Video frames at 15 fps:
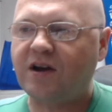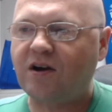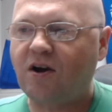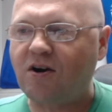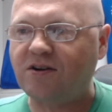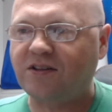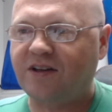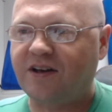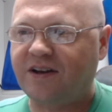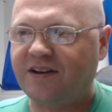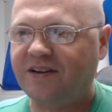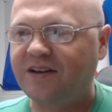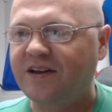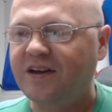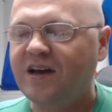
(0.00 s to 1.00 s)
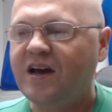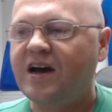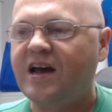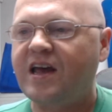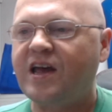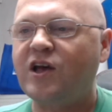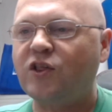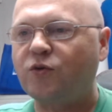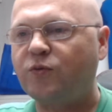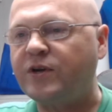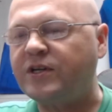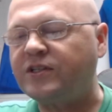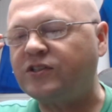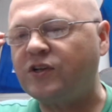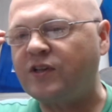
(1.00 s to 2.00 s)
Hartline. And the
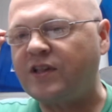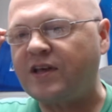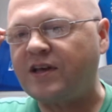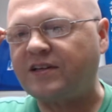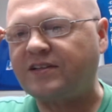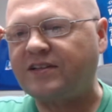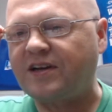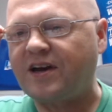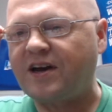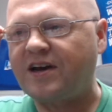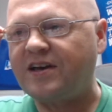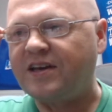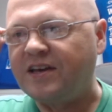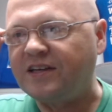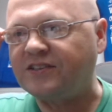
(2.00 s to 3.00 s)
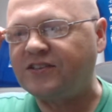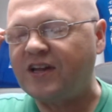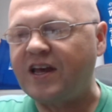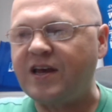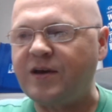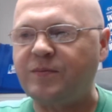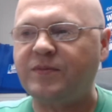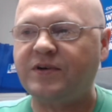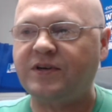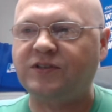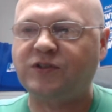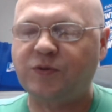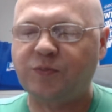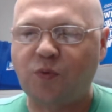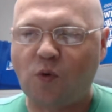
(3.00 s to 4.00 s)
reason that his name
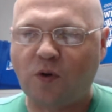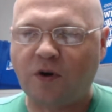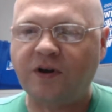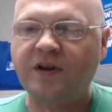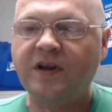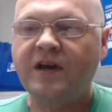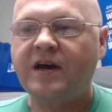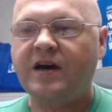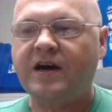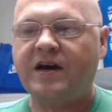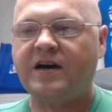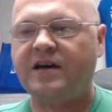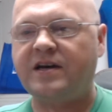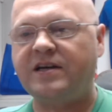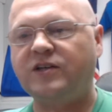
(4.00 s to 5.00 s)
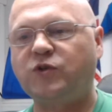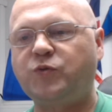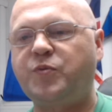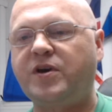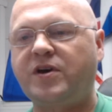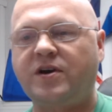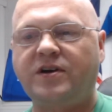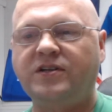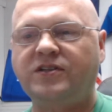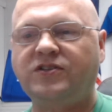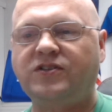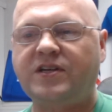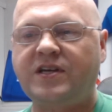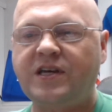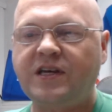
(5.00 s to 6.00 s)
is important is because
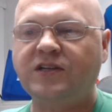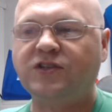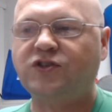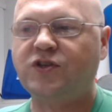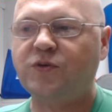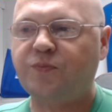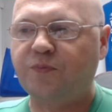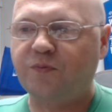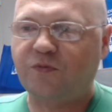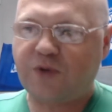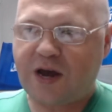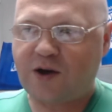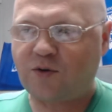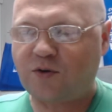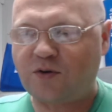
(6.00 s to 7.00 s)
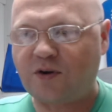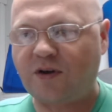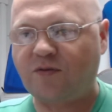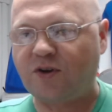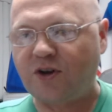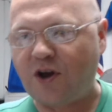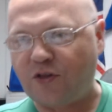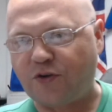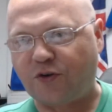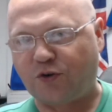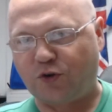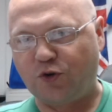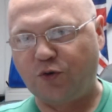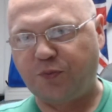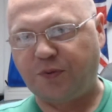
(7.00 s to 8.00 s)
he is the founder of another
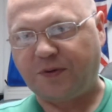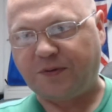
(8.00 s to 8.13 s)
group